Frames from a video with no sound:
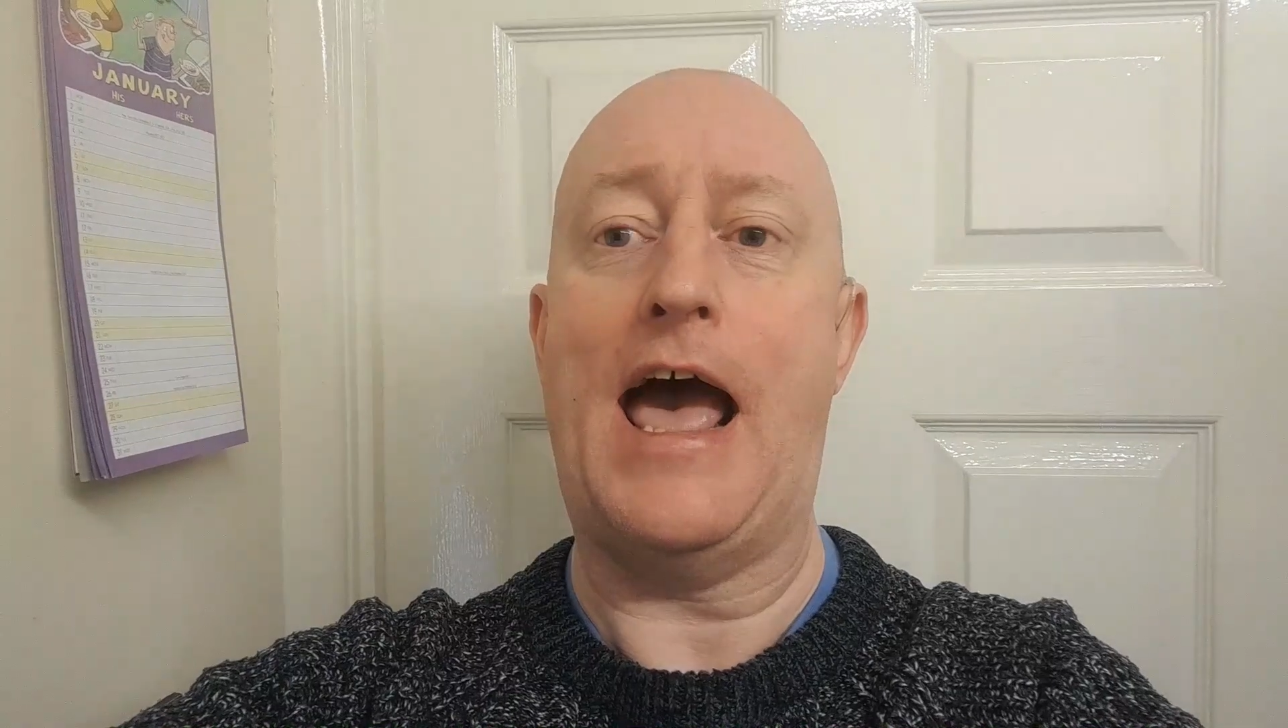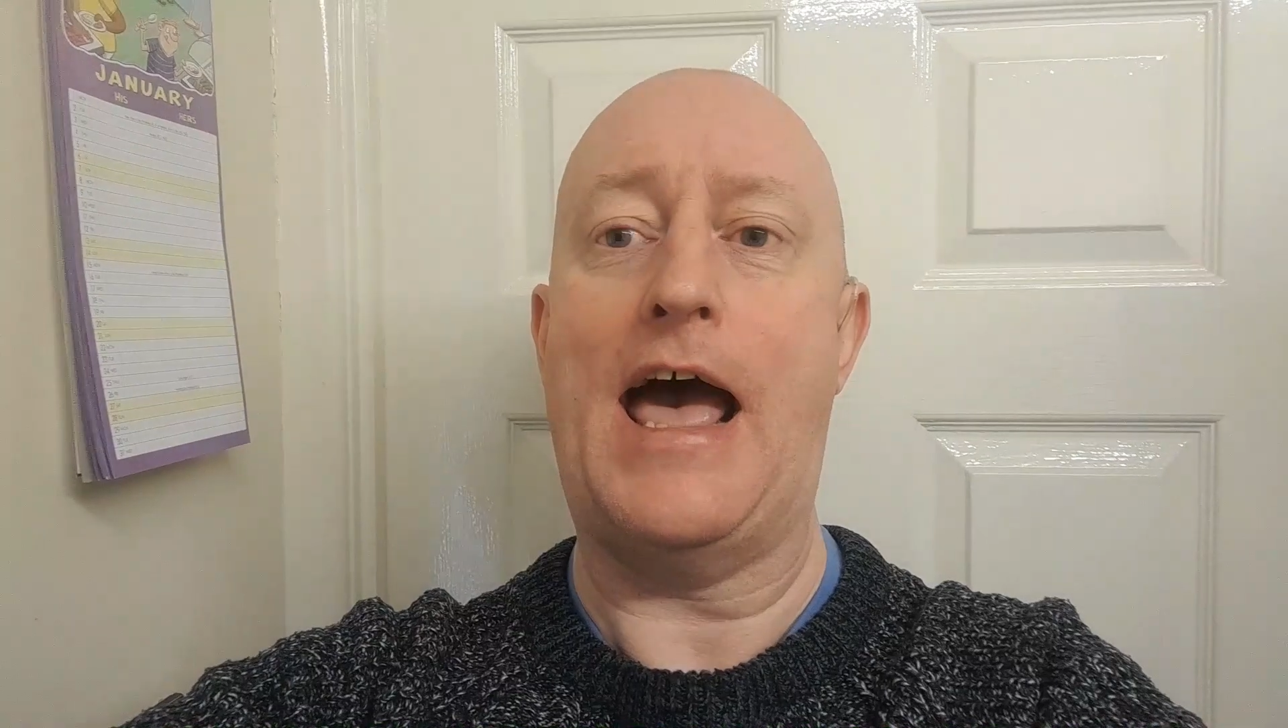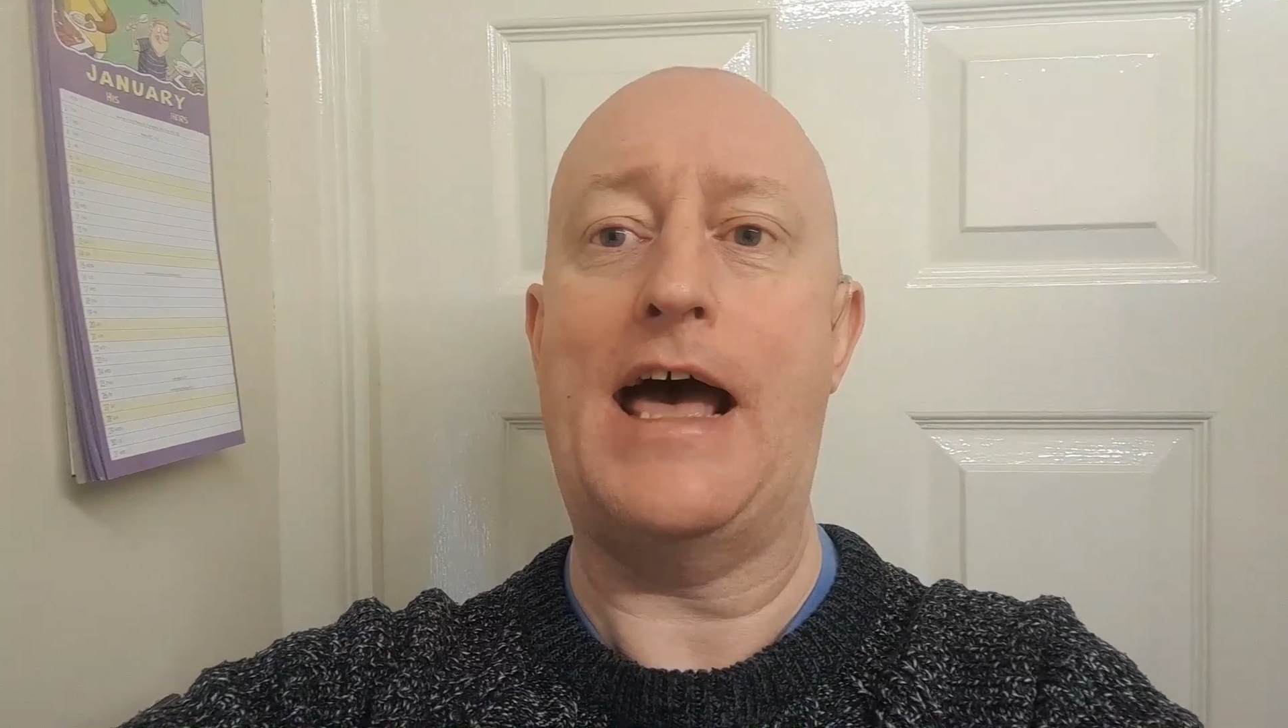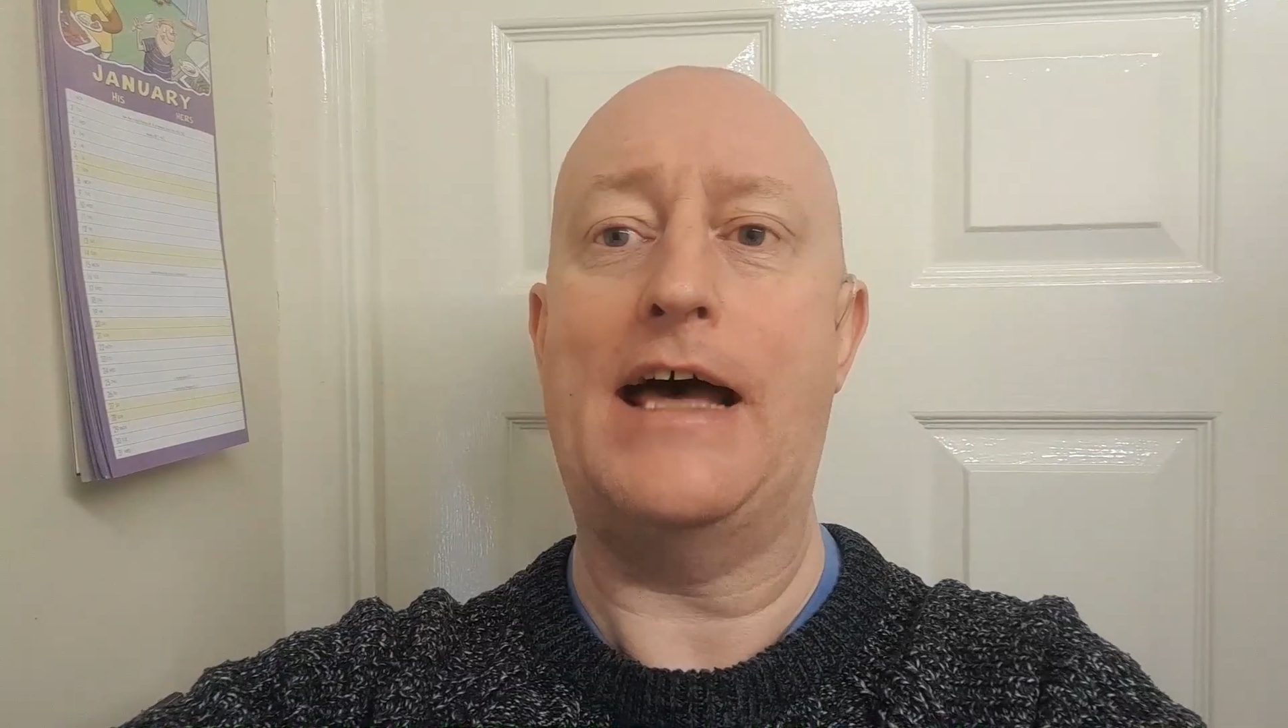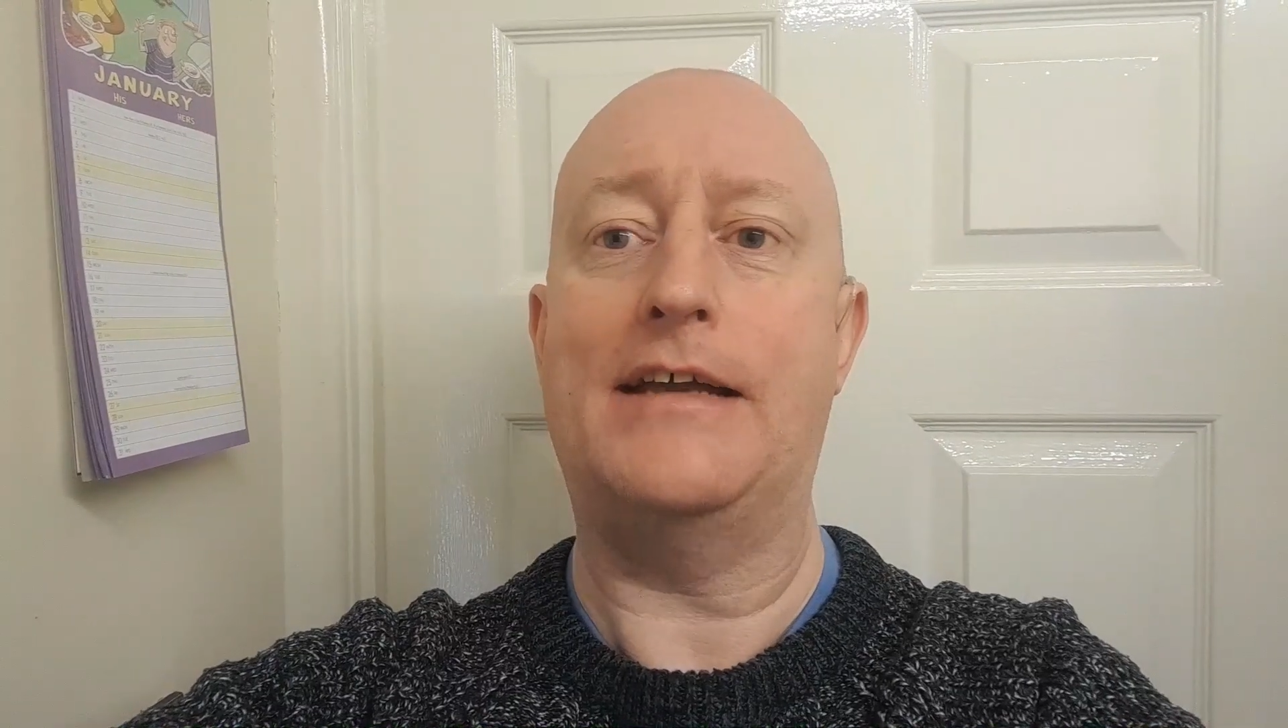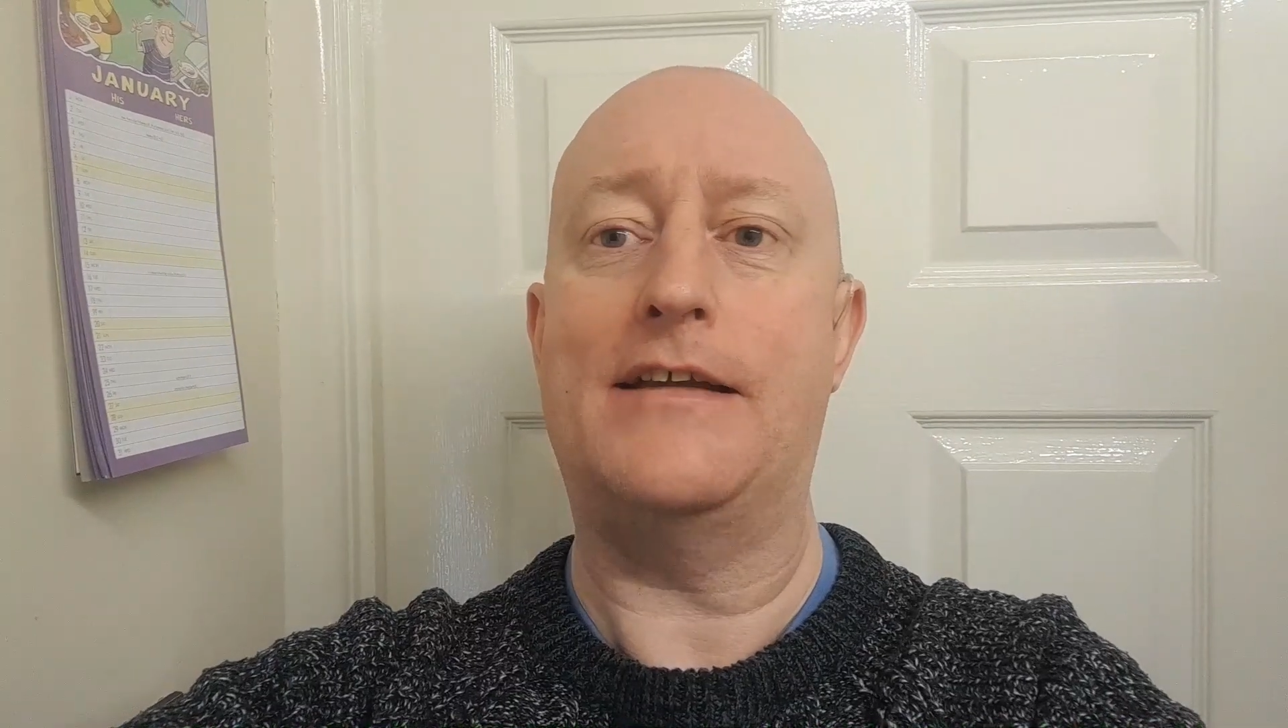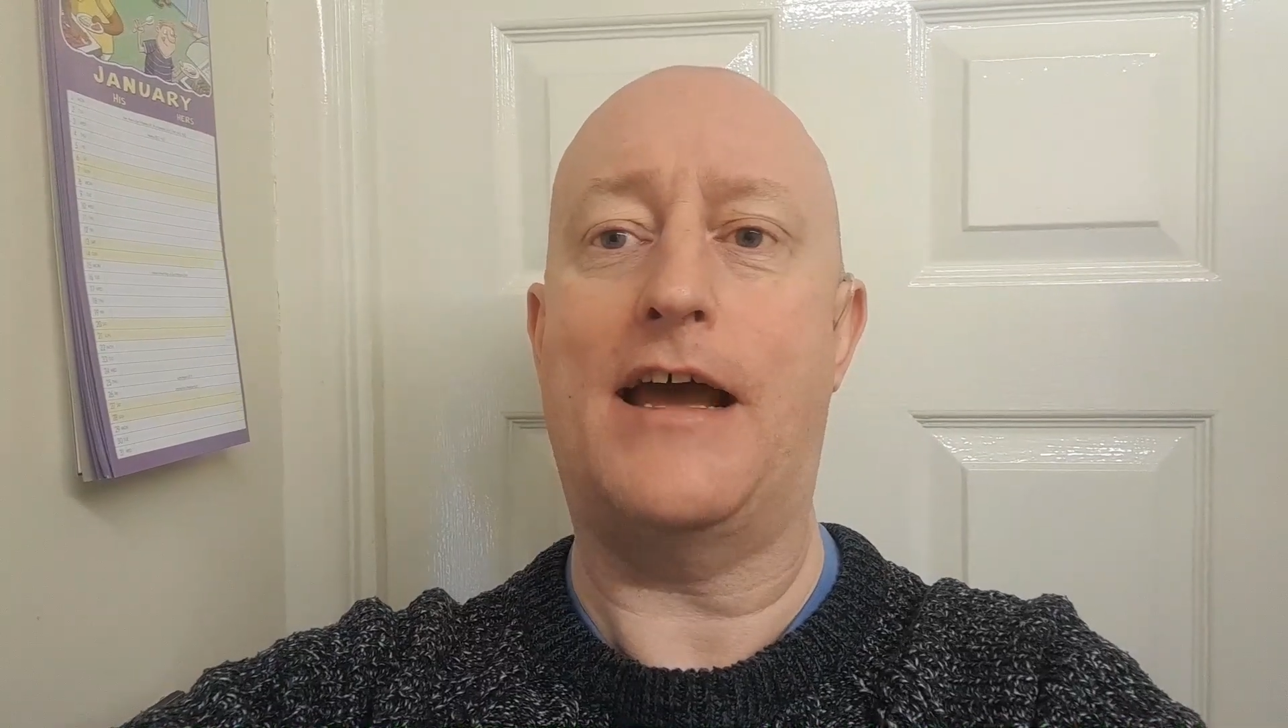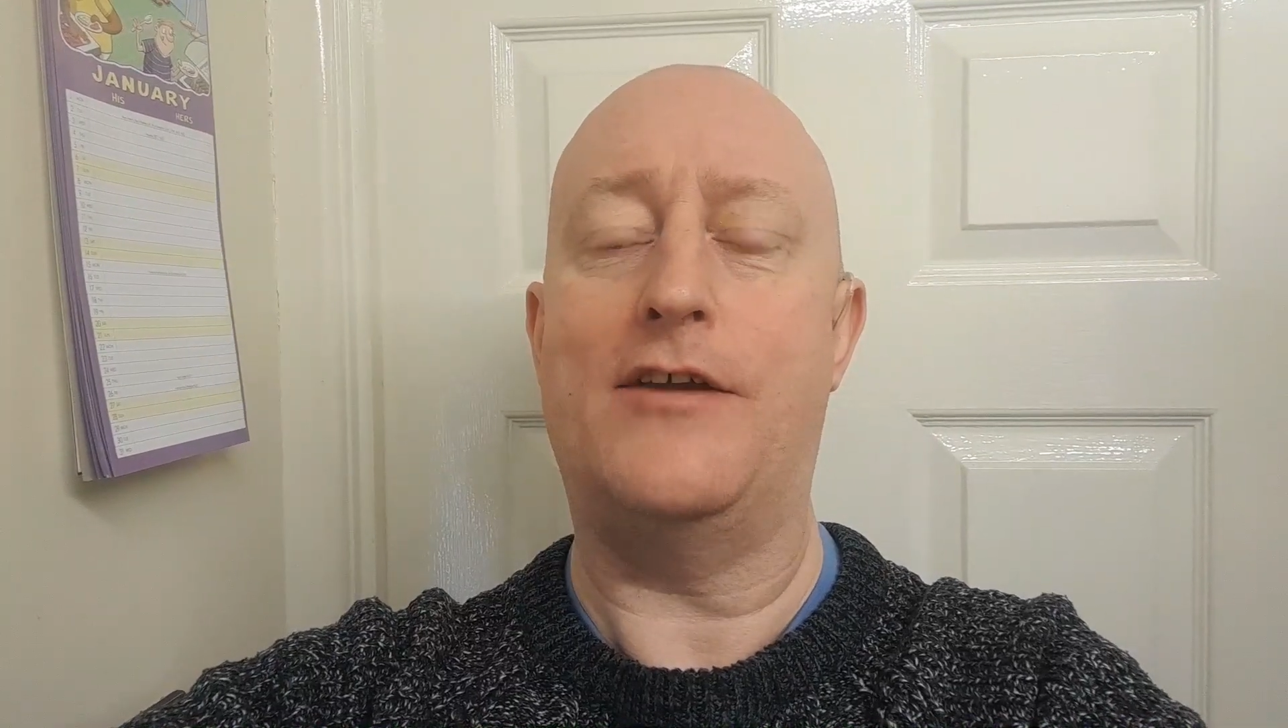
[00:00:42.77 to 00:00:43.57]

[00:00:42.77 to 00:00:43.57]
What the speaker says: And I